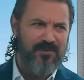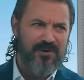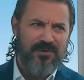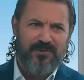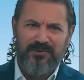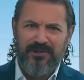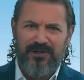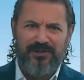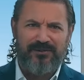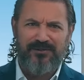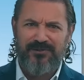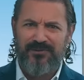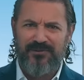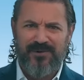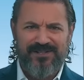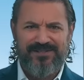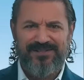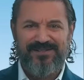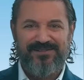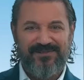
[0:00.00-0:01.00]
We were all new
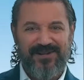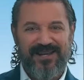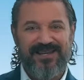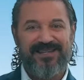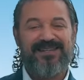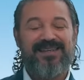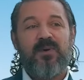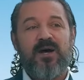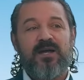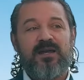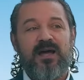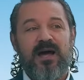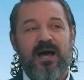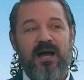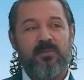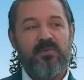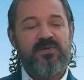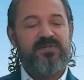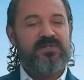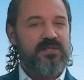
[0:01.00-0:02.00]
once, right? But
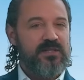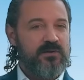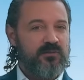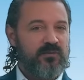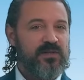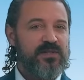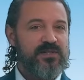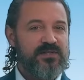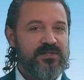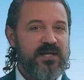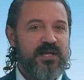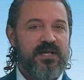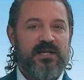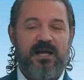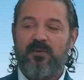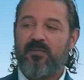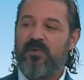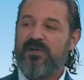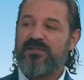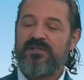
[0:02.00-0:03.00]
I wasn't in real estate,
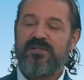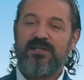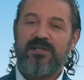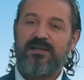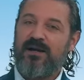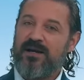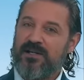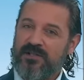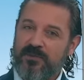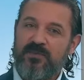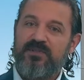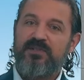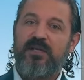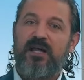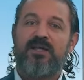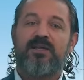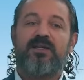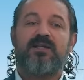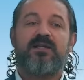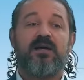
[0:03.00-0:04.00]
I wasn't in
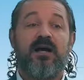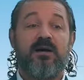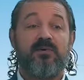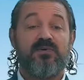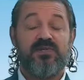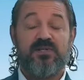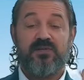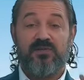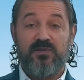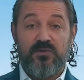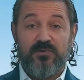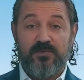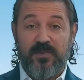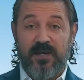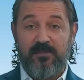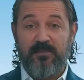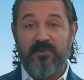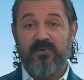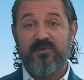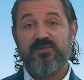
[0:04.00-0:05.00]
hospitality, I was in
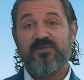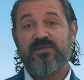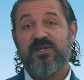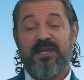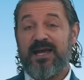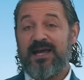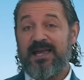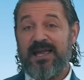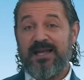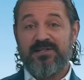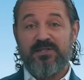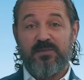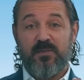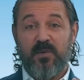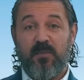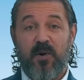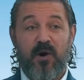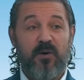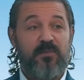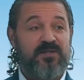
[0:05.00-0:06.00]
newspapers, and I had some
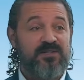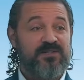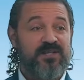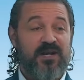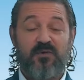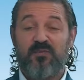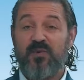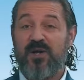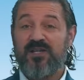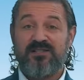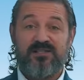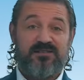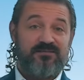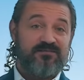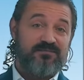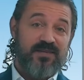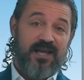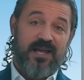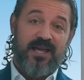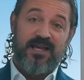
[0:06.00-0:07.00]
apartments that I
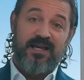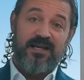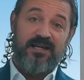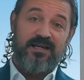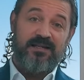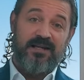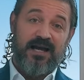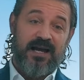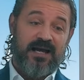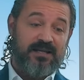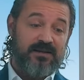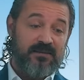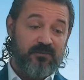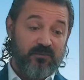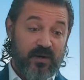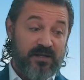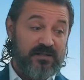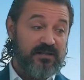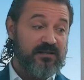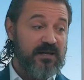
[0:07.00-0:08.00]
rented. And I
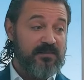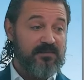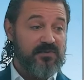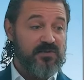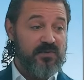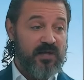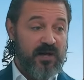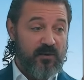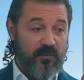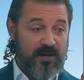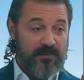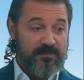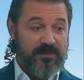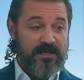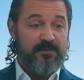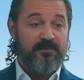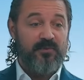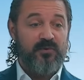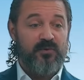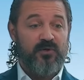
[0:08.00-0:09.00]
rented them so that way
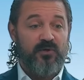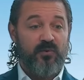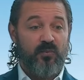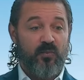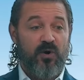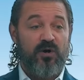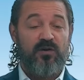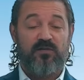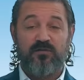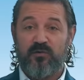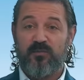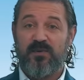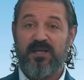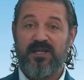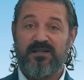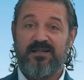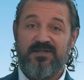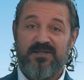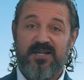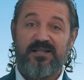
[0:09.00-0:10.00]
people could work for
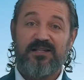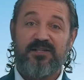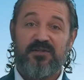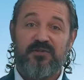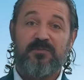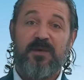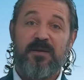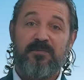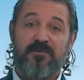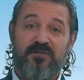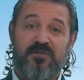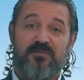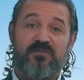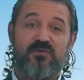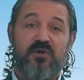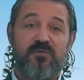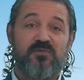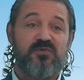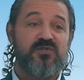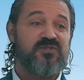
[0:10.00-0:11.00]
me selling newspaper
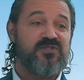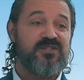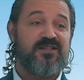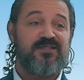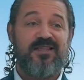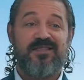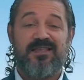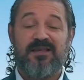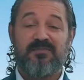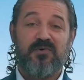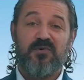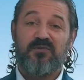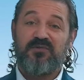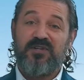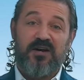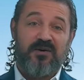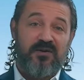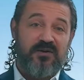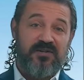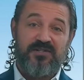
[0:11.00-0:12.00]
subscriptions, and then they moved
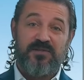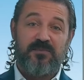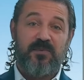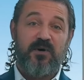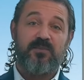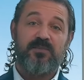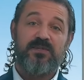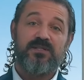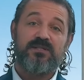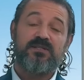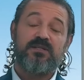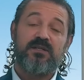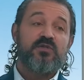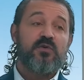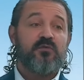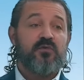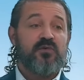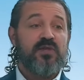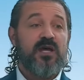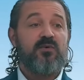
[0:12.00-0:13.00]
out of these apartments.
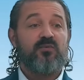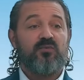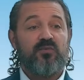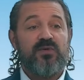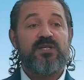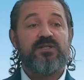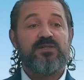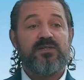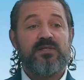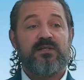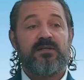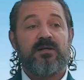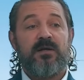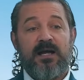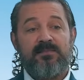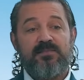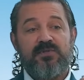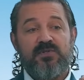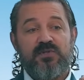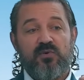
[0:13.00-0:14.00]
So for that reason,
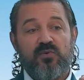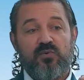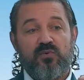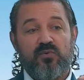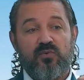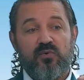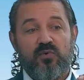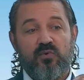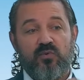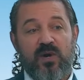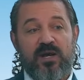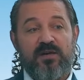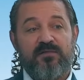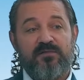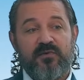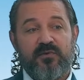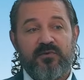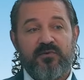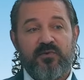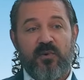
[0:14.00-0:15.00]
I'm so
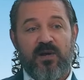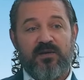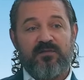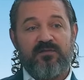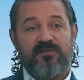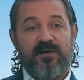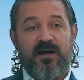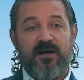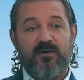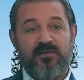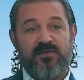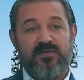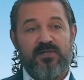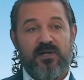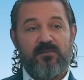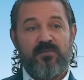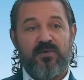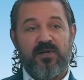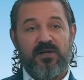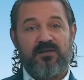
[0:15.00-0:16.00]
grateful to have found
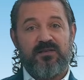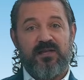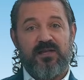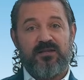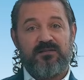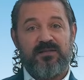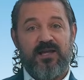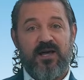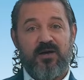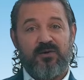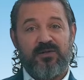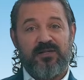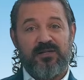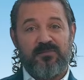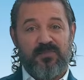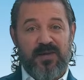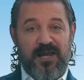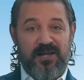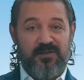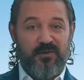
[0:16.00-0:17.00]
something that not only
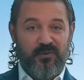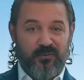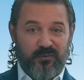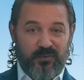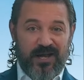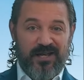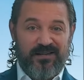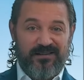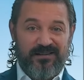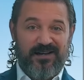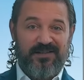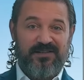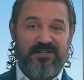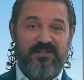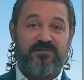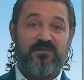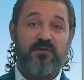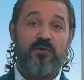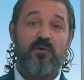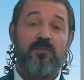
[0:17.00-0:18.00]
paid the rent on
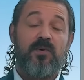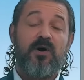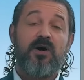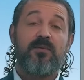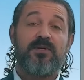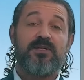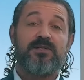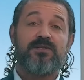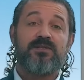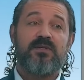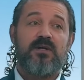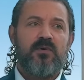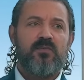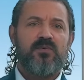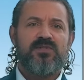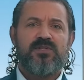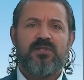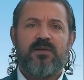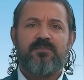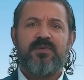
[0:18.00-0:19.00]
these few apartments, but
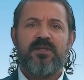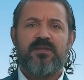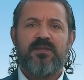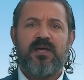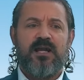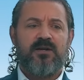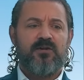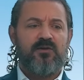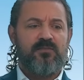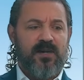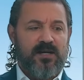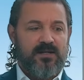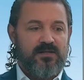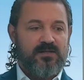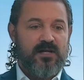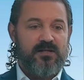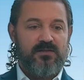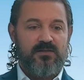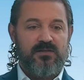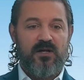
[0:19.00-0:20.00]
was something that I could make
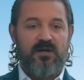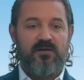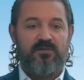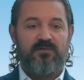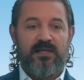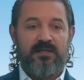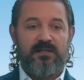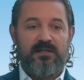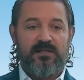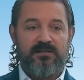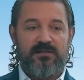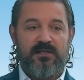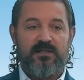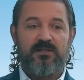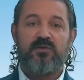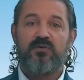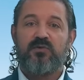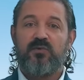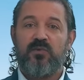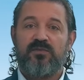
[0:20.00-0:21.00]
sense of and
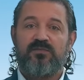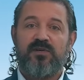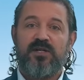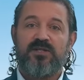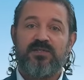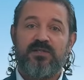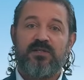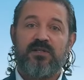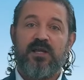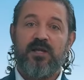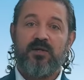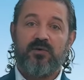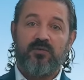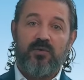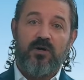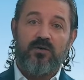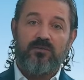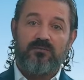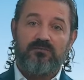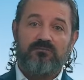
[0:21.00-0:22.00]
continue to invest in and
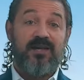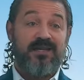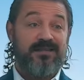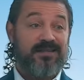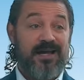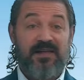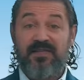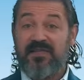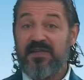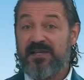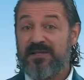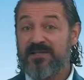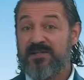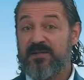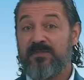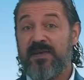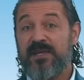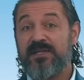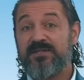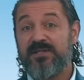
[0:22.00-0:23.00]
grow. And I think it's
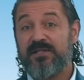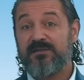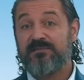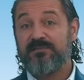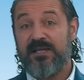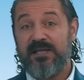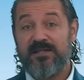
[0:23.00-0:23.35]
amazing.